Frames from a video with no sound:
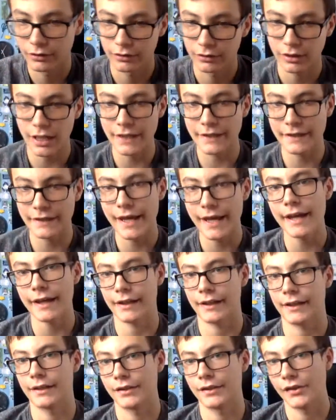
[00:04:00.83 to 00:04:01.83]
I
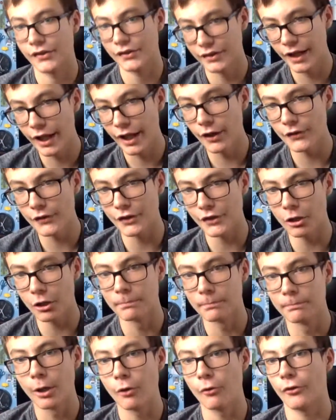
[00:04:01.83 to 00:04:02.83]
can't. Snails are
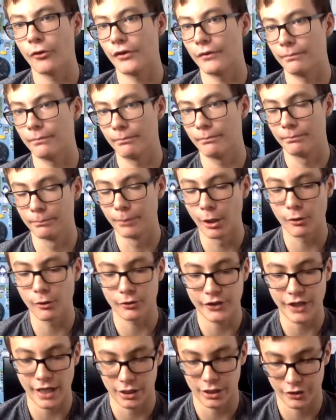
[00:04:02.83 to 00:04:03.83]
both
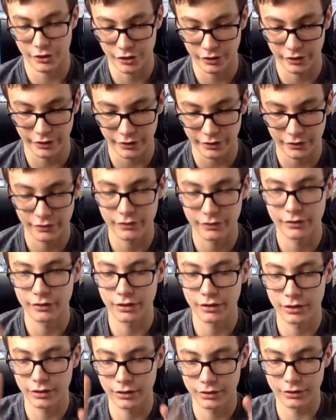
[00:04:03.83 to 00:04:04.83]
actually.
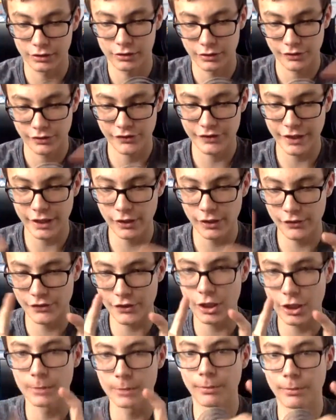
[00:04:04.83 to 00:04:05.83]
Snails
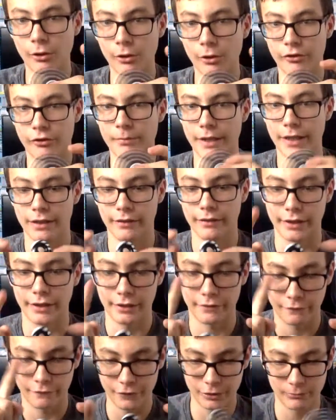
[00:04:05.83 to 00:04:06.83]
are both male
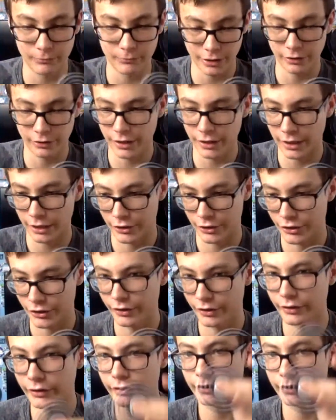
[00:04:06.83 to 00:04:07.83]
and female,
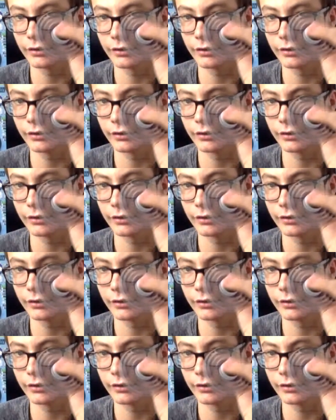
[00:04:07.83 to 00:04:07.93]
actually.